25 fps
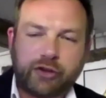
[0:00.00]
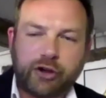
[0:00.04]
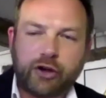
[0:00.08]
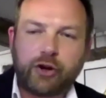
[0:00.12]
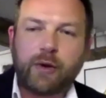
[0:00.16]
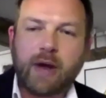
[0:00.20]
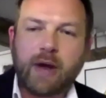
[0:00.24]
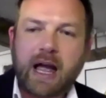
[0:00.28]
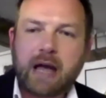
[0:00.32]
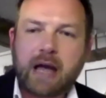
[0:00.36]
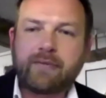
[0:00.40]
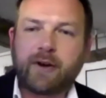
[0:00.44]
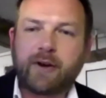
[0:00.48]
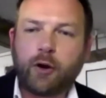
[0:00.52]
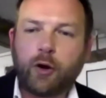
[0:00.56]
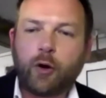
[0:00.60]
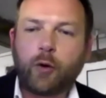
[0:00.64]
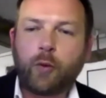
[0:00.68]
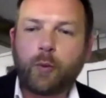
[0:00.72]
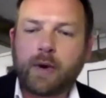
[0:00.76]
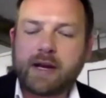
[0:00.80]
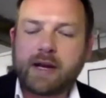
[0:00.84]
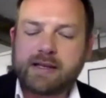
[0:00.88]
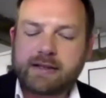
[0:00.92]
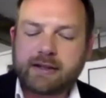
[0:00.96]
We do
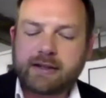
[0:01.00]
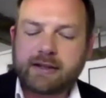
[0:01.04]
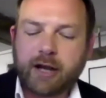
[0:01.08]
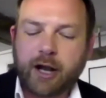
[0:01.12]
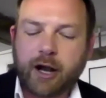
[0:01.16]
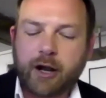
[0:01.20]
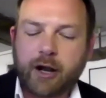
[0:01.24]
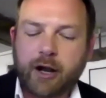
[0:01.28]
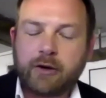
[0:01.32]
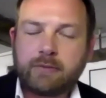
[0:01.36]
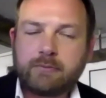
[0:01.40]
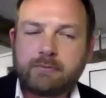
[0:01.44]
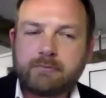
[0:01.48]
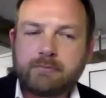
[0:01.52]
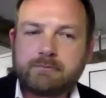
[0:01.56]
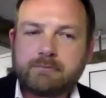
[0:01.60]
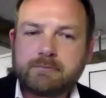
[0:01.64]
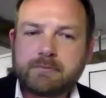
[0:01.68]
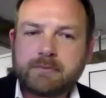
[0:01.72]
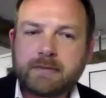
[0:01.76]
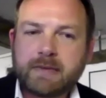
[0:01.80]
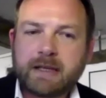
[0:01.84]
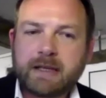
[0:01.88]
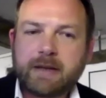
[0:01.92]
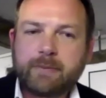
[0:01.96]
have a long way to
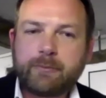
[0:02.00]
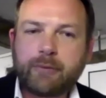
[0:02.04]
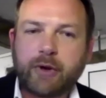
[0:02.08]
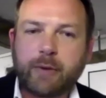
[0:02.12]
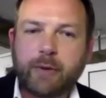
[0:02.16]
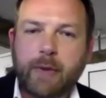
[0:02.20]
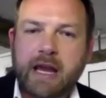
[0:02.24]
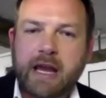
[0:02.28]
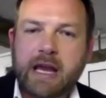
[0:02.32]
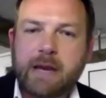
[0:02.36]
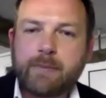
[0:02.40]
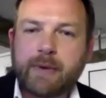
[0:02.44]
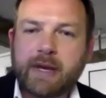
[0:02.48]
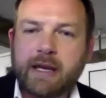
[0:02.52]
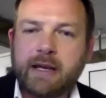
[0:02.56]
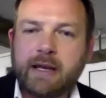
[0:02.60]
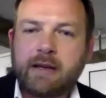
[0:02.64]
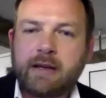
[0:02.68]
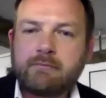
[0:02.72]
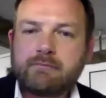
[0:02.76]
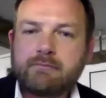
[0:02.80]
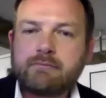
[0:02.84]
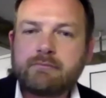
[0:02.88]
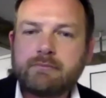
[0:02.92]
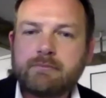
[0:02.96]
go, but
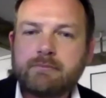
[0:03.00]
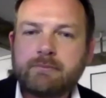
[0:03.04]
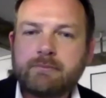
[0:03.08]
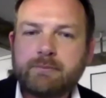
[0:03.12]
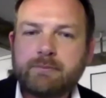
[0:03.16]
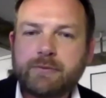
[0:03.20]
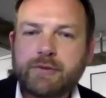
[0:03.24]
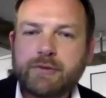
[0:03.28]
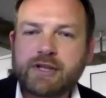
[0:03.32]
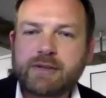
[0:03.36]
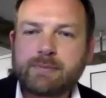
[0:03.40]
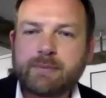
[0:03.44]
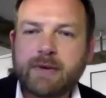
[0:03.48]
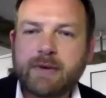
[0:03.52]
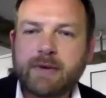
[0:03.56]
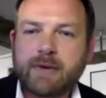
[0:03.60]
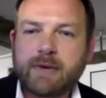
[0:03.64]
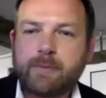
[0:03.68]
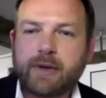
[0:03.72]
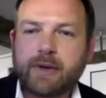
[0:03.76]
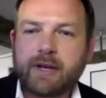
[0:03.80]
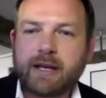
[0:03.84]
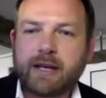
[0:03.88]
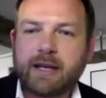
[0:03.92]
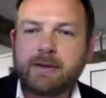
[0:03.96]
maybe,
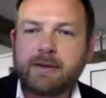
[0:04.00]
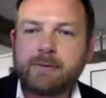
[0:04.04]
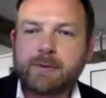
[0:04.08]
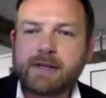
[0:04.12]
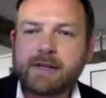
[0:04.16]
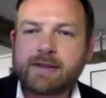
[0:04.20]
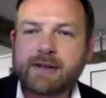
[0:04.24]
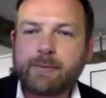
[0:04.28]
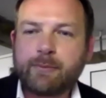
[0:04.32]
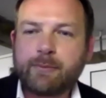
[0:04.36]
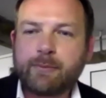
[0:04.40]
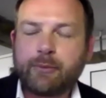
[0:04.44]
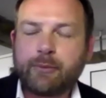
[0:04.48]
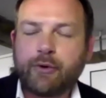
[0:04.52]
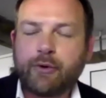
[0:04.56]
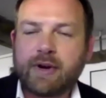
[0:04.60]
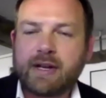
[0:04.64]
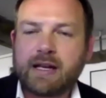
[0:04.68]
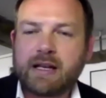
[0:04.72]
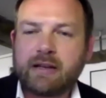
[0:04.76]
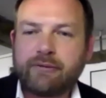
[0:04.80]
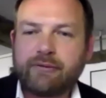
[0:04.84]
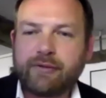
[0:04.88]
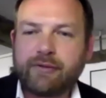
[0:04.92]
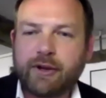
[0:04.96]
just maybe, at
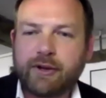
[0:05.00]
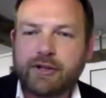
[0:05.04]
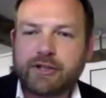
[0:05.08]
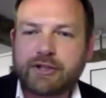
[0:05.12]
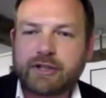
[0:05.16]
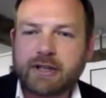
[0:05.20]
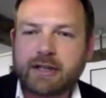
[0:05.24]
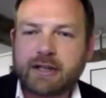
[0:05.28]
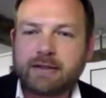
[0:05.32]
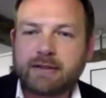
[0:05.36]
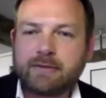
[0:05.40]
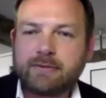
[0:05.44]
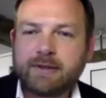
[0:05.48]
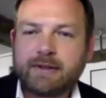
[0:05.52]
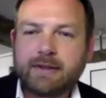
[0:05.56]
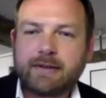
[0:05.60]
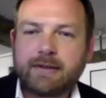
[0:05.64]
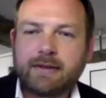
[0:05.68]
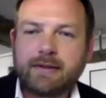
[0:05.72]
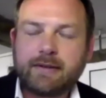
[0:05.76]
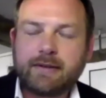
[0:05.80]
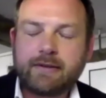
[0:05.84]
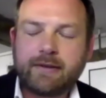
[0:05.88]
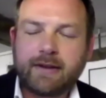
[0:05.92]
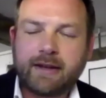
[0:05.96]
some point in the
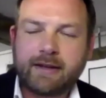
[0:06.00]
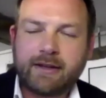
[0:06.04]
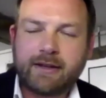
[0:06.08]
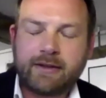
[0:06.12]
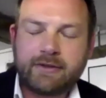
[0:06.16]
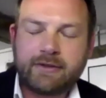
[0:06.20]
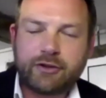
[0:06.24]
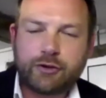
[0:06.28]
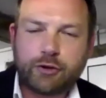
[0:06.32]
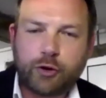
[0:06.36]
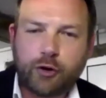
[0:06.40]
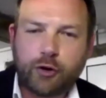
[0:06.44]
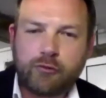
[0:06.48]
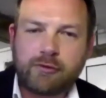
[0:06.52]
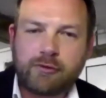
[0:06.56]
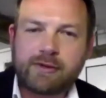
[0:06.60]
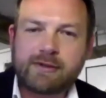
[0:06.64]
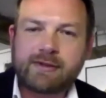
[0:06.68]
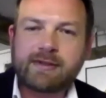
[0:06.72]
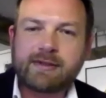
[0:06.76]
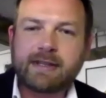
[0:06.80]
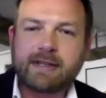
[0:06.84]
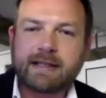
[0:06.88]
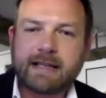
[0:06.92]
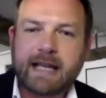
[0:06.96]
future, then
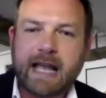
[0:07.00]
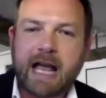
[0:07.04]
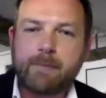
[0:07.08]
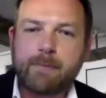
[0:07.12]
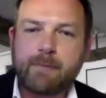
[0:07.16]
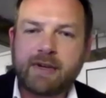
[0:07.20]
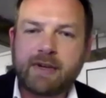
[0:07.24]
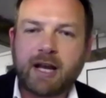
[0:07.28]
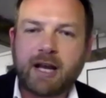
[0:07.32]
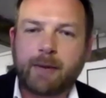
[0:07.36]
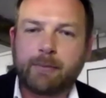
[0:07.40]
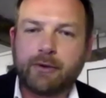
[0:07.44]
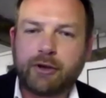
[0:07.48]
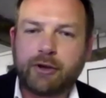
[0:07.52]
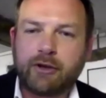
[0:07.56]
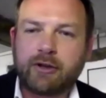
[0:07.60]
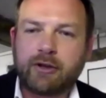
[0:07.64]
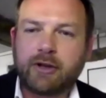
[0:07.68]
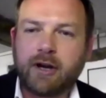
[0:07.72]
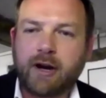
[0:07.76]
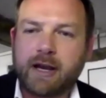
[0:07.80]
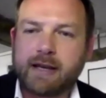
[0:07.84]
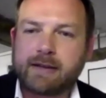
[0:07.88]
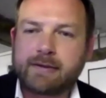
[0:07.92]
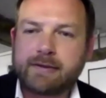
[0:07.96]
insurers can
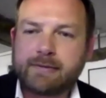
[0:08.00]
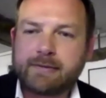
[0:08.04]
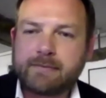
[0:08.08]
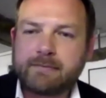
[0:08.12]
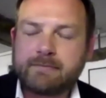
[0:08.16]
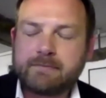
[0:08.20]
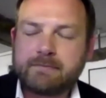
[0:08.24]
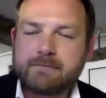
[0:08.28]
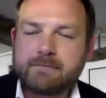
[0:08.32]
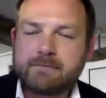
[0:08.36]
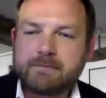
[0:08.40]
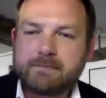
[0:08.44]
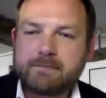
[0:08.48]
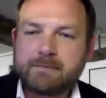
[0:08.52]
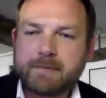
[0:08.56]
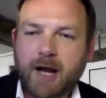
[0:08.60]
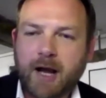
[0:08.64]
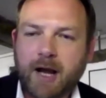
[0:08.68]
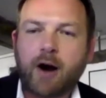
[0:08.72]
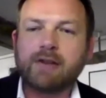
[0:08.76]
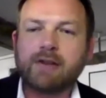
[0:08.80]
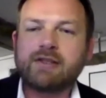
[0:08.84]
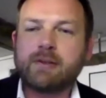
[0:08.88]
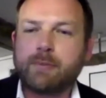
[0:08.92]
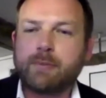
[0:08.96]
become the good guys.
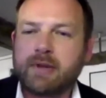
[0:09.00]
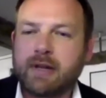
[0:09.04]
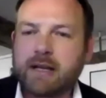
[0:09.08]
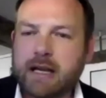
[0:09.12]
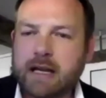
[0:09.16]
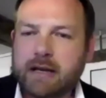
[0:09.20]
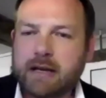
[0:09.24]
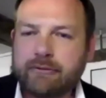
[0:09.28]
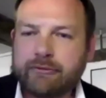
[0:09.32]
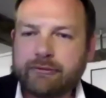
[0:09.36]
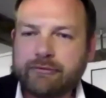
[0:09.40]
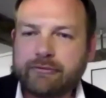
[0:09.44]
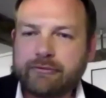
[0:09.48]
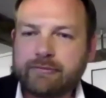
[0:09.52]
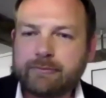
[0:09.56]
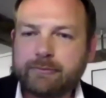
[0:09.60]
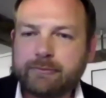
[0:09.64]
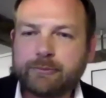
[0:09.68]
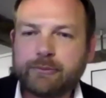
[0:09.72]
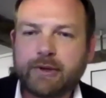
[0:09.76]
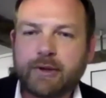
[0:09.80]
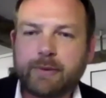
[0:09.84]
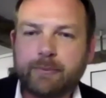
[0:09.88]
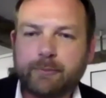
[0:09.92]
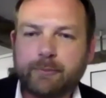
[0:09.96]
Hard to
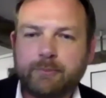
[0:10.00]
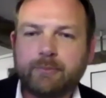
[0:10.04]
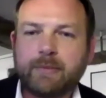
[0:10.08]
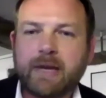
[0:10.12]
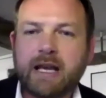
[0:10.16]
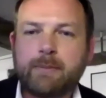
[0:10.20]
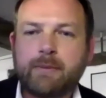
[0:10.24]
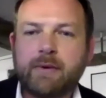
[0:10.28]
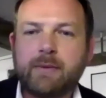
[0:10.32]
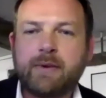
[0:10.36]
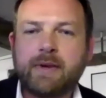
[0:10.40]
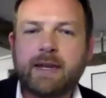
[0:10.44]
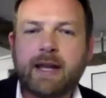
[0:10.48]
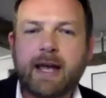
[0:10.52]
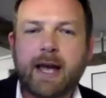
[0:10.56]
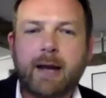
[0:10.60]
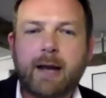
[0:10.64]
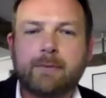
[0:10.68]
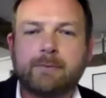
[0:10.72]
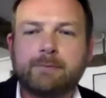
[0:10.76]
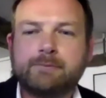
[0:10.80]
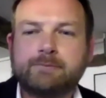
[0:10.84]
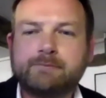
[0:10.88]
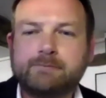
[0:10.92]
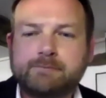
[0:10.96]
believe, but
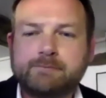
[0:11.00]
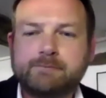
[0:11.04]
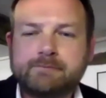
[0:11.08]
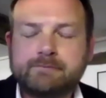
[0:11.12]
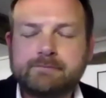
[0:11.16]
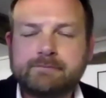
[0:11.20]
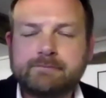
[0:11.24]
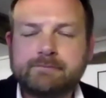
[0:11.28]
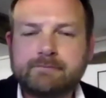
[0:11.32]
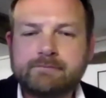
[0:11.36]
maybe we can.